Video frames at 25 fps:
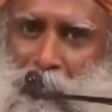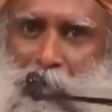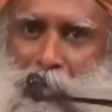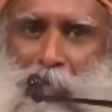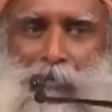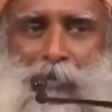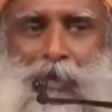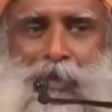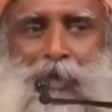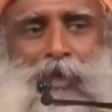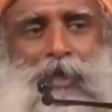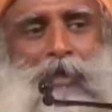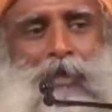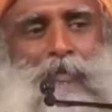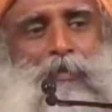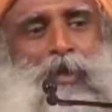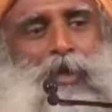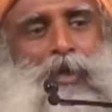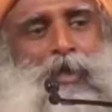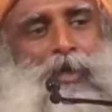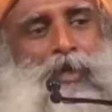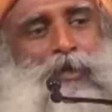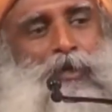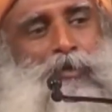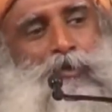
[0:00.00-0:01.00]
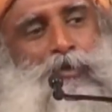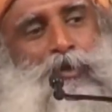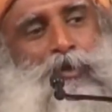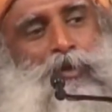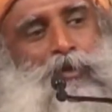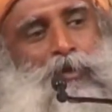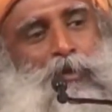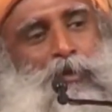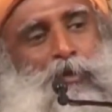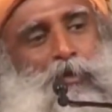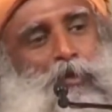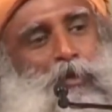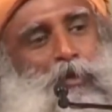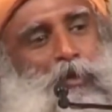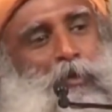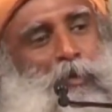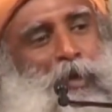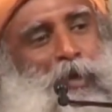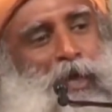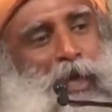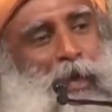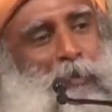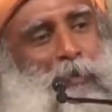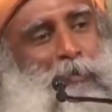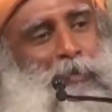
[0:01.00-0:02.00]
By making money, you think you're going to
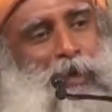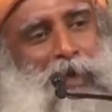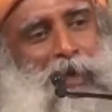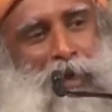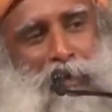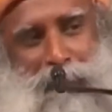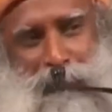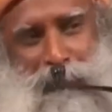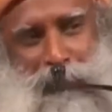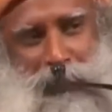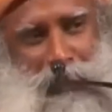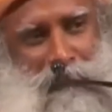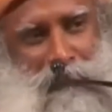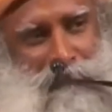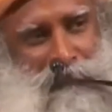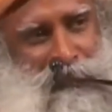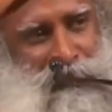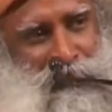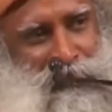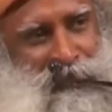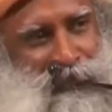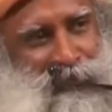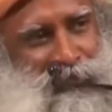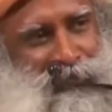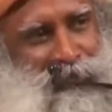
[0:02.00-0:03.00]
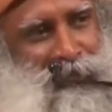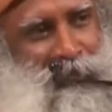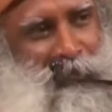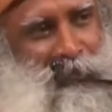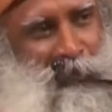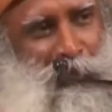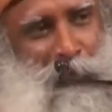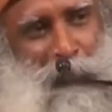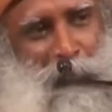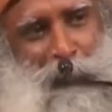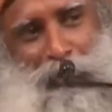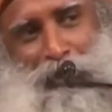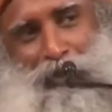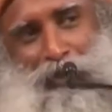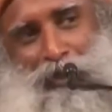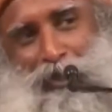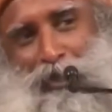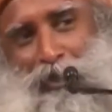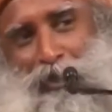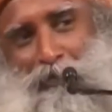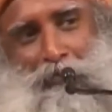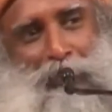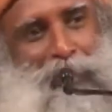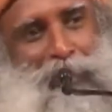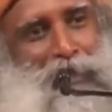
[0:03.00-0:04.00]
be happy ever after, you will
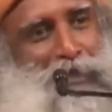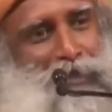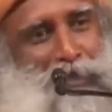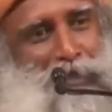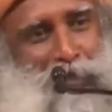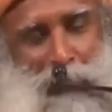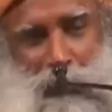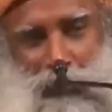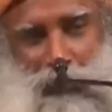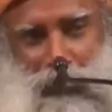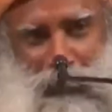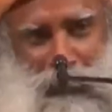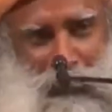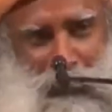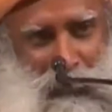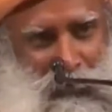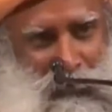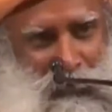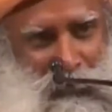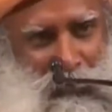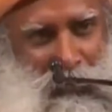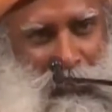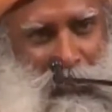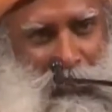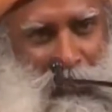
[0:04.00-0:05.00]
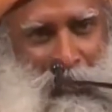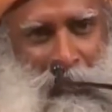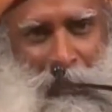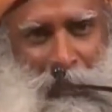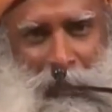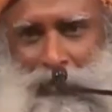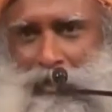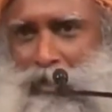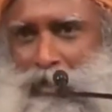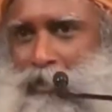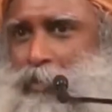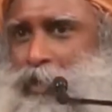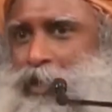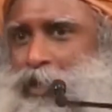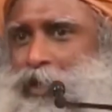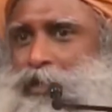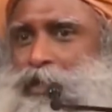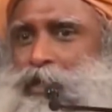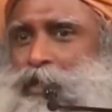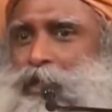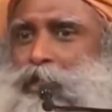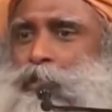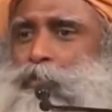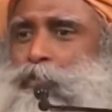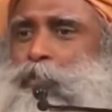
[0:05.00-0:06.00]
discover it is not so. Somebody
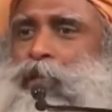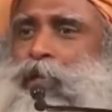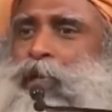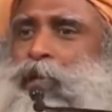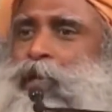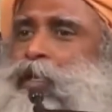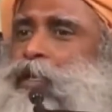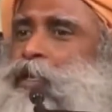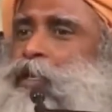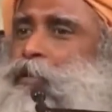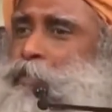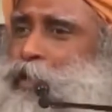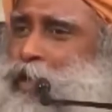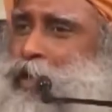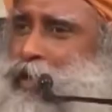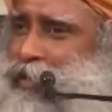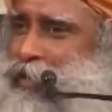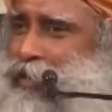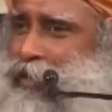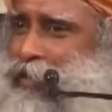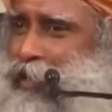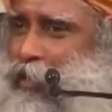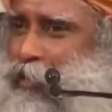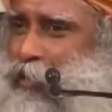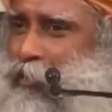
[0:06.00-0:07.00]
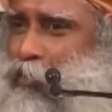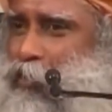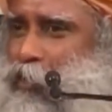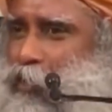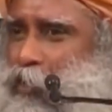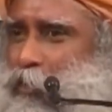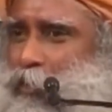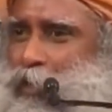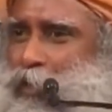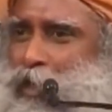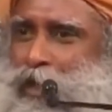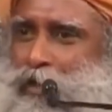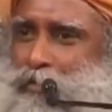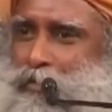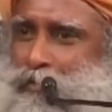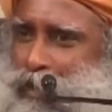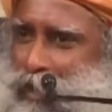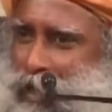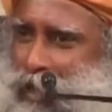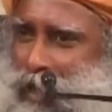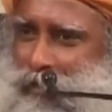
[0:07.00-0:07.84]
thinks by getting married, they're going to be ever